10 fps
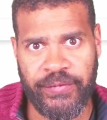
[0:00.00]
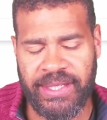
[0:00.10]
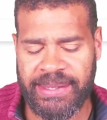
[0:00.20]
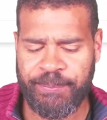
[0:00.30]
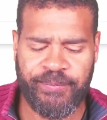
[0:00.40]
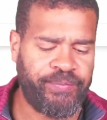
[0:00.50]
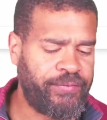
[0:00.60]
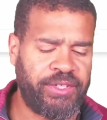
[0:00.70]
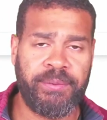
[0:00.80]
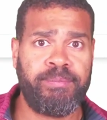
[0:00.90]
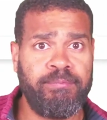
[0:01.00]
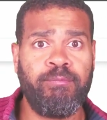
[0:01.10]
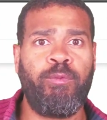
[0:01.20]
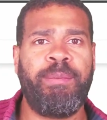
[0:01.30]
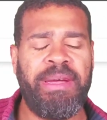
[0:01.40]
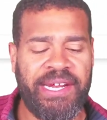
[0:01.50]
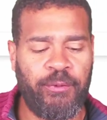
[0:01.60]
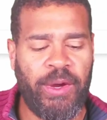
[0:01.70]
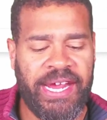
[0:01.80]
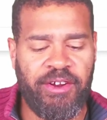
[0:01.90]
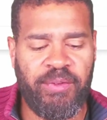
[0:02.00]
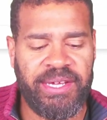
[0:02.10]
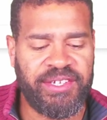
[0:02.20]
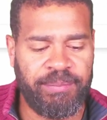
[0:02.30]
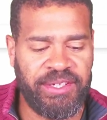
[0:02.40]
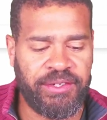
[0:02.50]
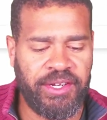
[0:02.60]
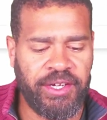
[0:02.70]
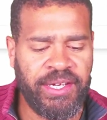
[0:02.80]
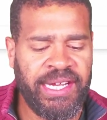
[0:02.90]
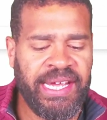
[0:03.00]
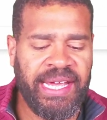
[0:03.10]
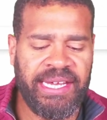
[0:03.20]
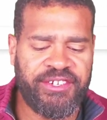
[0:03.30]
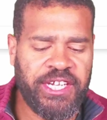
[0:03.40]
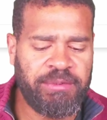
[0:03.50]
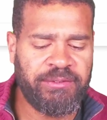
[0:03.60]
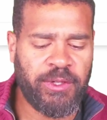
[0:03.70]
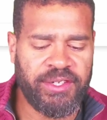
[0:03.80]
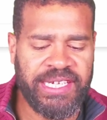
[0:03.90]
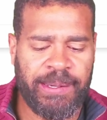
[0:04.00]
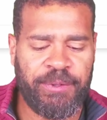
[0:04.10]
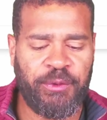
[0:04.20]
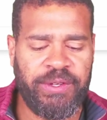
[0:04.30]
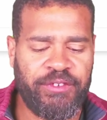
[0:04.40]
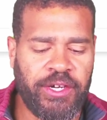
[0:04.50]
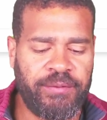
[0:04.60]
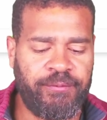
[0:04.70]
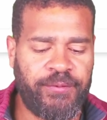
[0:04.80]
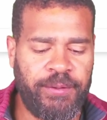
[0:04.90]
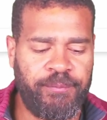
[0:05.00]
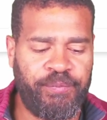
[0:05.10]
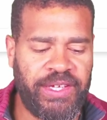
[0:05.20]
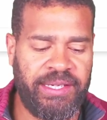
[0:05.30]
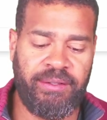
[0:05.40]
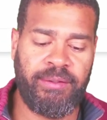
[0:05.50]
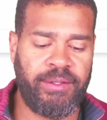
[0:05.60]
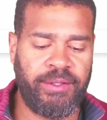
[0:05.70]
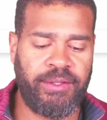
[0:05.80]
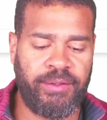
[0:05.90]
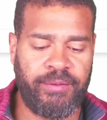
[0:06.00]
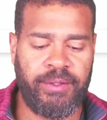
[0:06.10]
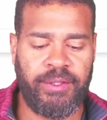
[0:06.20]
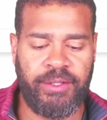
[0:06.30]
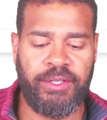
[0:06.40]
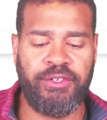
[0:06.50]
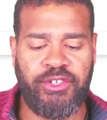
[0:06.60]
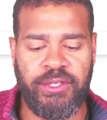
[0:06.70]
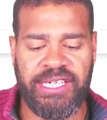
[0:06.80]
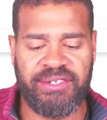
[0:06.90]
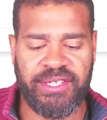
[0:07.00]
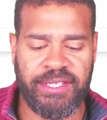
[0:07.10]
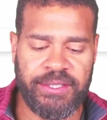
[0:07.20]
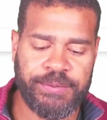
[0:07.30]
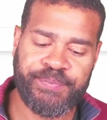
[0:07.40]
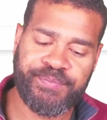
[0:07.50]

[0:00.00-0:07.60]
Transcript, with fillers: okay? So we're made aware of it, something's going on. In terms of what's happened, we've gone from, in you know, two years ago,